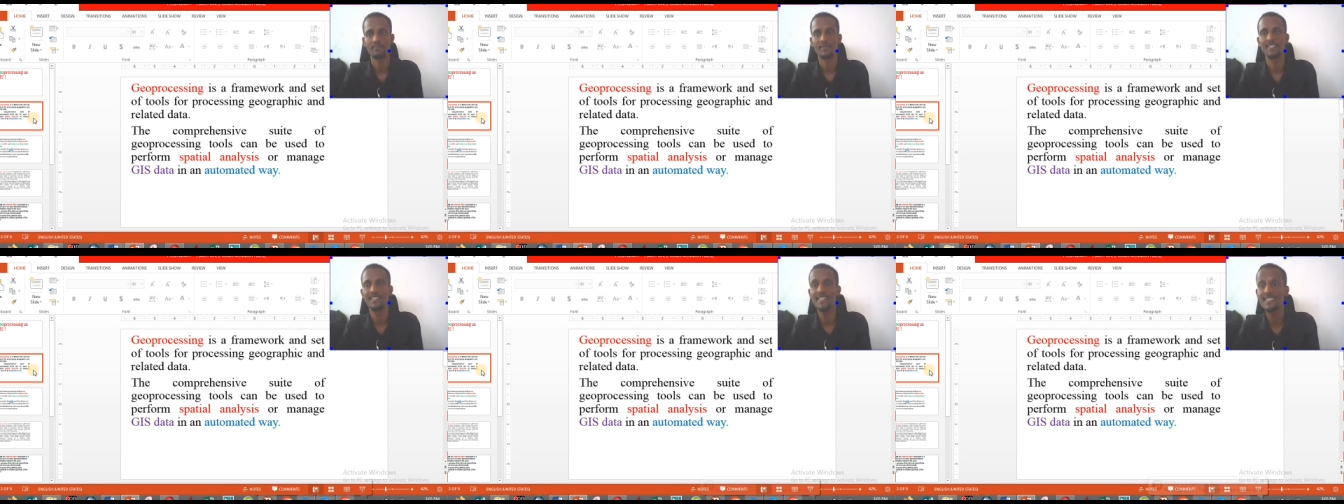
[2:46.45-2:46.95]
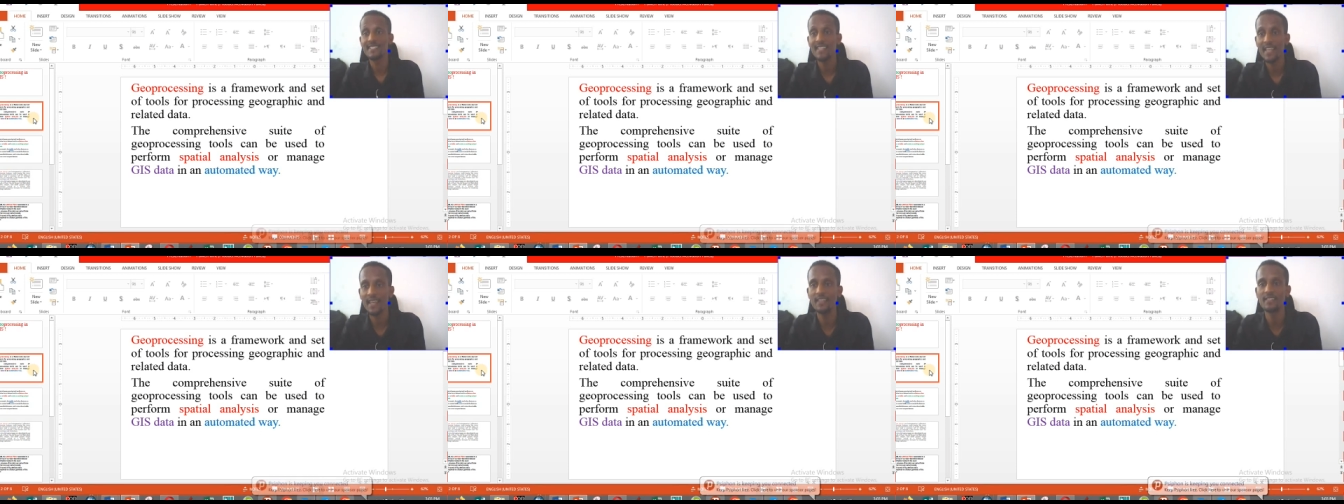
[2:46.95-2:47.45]
This
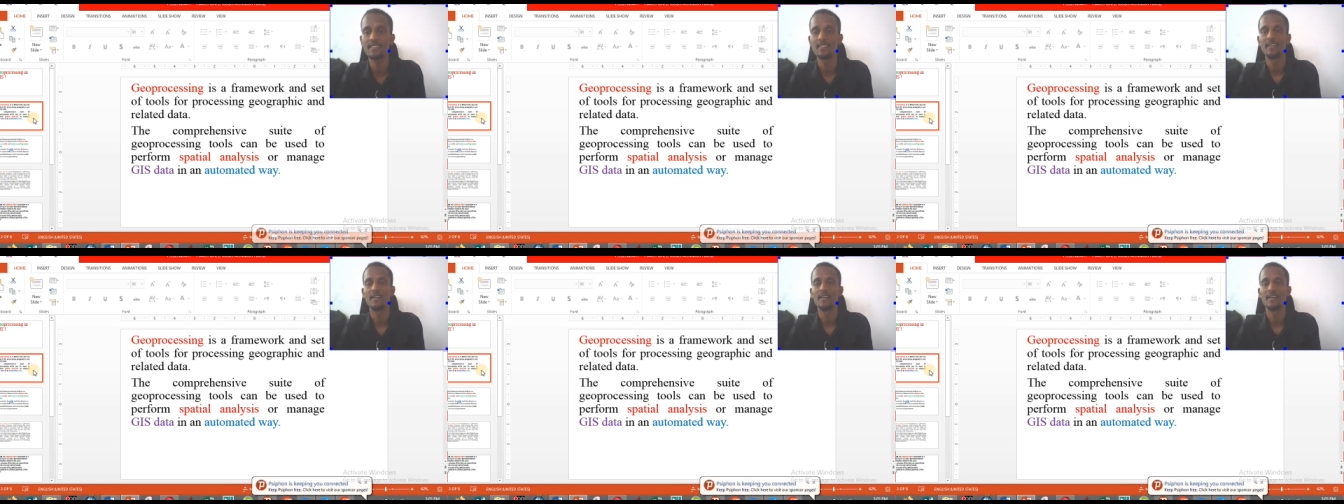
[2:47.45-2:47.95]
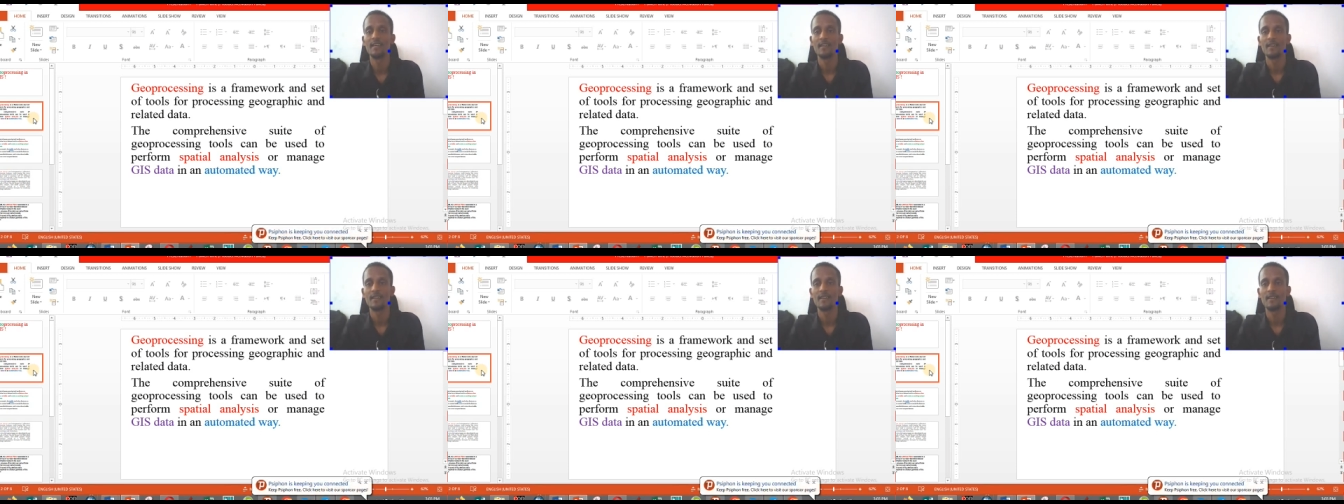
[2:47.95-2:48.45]
is
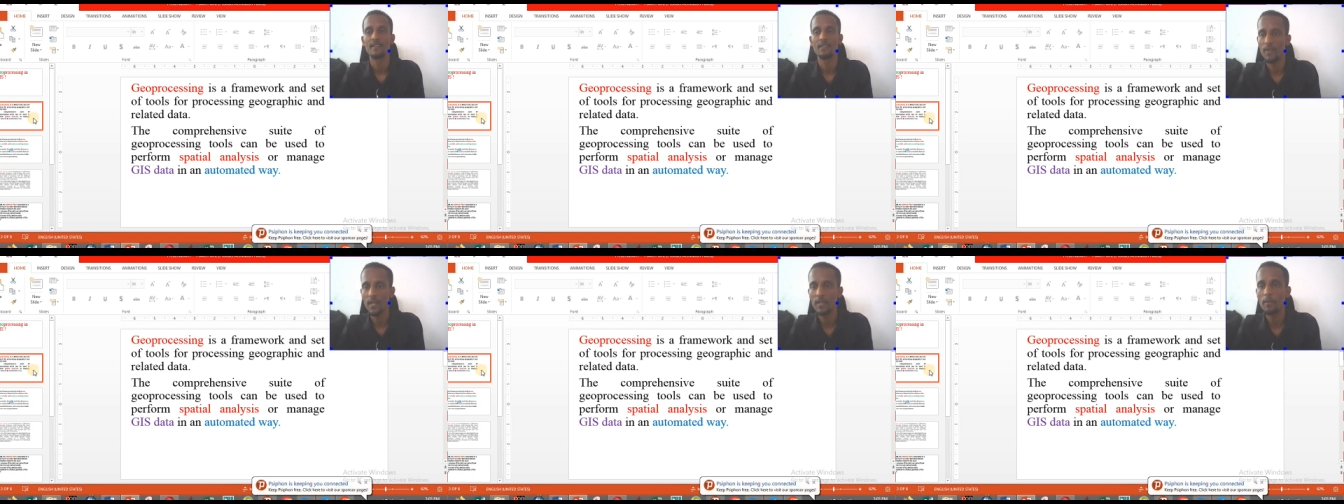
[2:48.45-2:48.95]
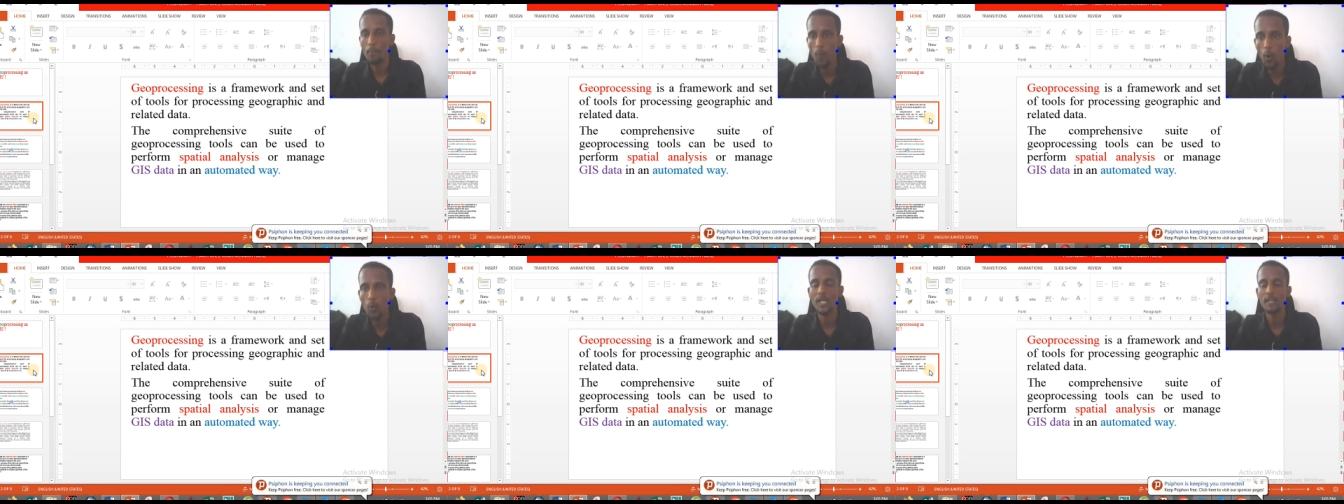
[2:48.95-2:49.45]
the very
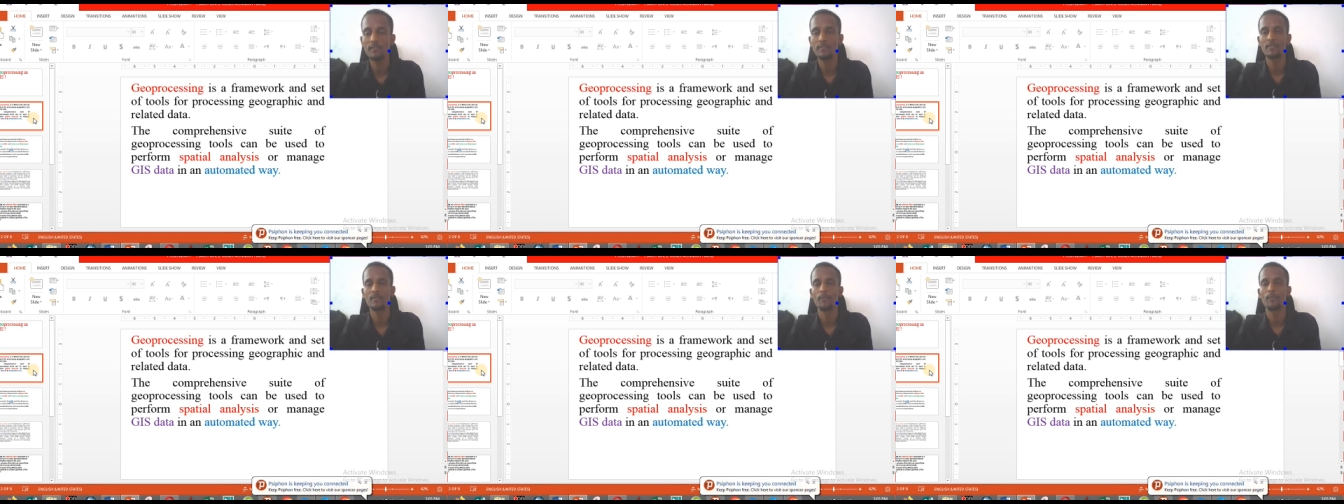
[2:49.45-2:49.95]
important